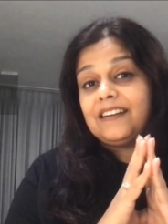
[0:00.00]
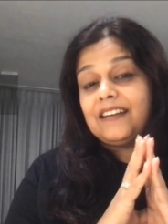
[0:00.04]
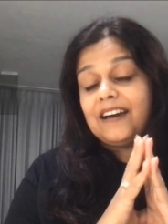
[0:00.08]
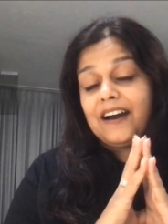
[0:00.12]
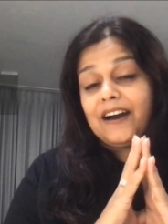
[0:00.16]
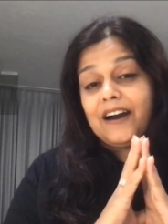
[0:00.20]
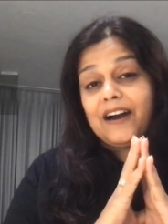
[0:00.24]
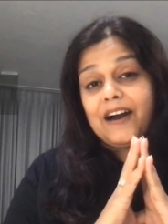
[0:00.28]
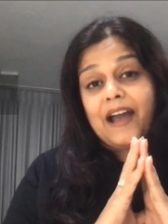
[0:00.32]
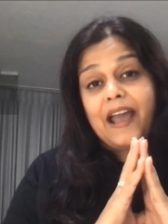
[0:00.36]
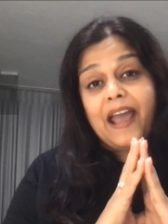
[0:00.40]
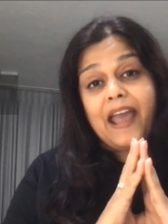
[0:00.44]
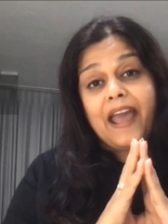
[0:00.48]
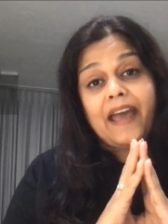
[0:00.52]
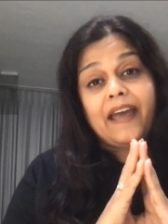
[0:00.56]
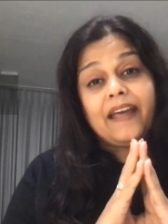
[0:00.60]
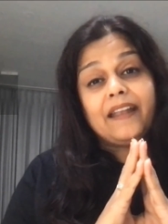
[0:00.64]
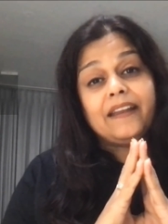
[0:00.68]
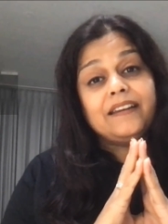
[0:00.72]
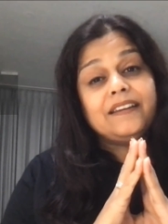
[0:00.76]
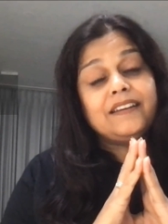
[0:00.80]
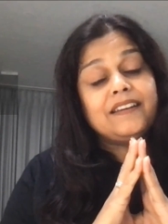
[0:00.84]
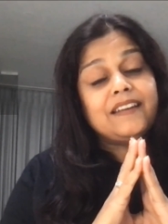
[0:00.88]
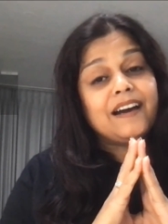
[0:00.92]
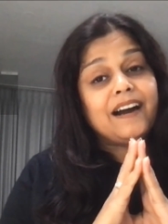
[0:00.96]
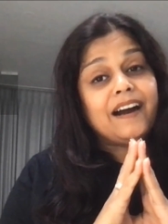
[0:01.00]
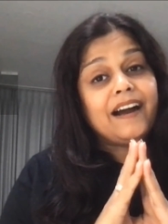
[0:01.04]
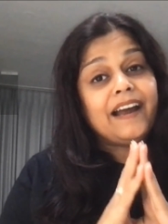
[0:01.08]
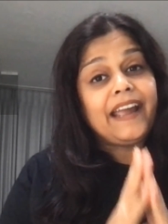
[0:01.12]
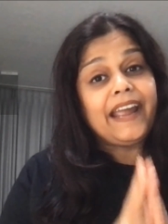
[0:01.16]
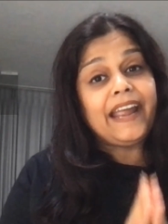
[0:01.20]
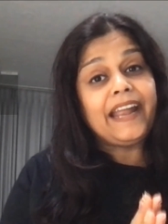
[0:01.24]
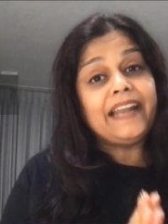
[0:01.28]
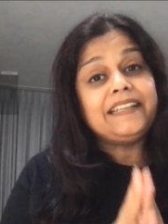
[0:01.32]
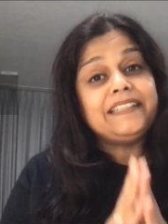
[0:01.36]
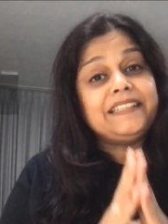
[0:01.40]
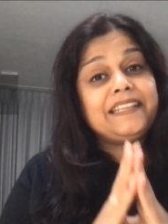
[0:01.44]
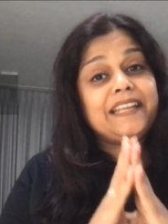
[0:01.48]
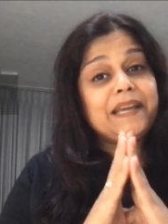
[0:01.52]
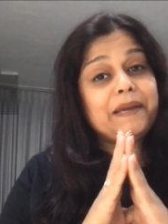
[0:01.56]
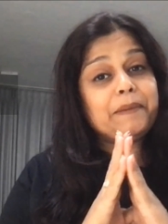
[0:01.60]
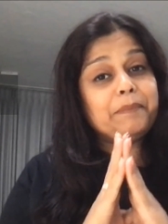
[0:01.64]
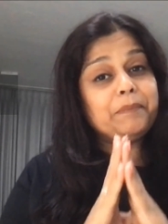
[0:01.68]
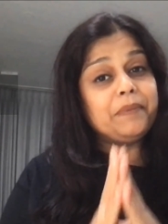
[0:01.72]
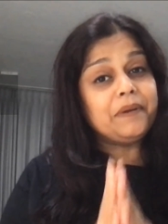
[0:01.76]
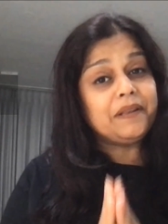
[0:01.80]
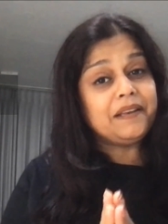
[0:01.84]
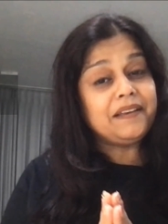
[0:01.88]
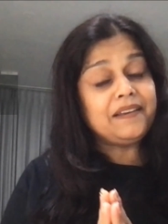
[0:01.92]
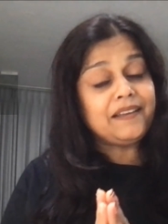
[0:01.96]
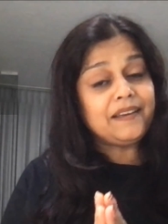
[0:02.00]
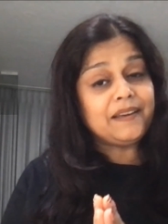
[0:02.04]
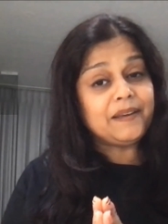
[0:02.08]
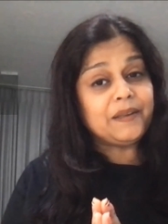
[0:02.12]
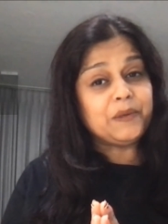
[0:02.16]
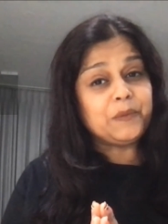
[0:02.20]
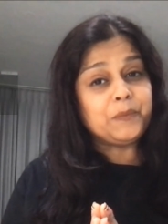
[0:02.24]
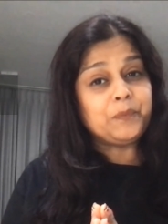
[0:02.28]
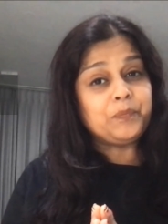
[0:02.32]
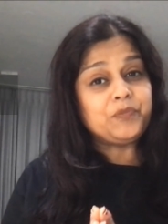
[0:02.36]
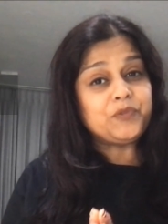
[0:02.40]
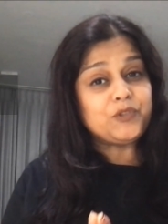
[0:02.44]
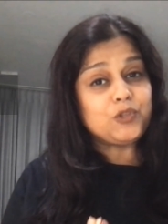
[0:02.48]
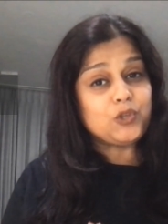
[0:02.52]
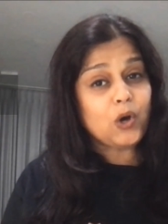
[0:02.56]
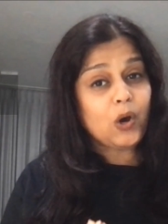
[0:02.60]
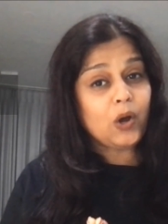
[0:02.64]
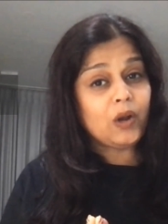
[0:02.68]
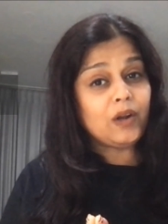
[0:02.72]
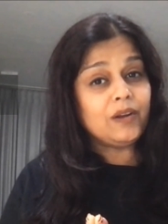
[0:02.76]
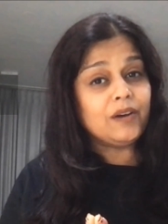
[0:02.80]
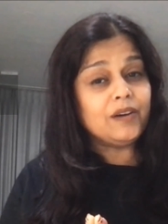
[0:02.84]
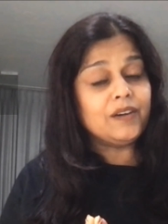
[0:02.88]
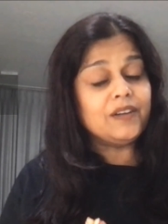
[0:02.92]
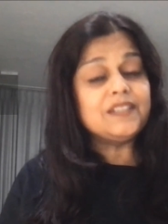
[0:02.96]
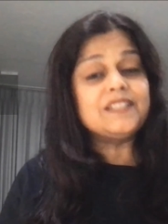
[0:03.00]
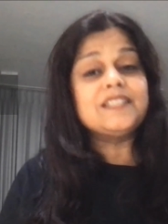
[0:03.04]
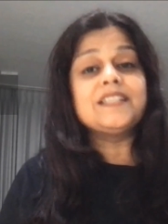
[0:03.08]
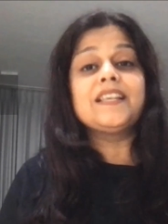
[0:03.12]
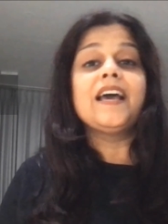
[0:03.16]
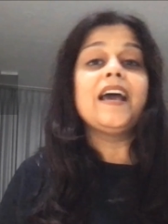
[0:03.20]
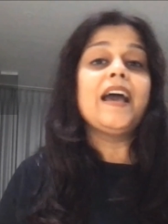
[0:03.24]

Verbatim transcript: uh, uh, billion dollars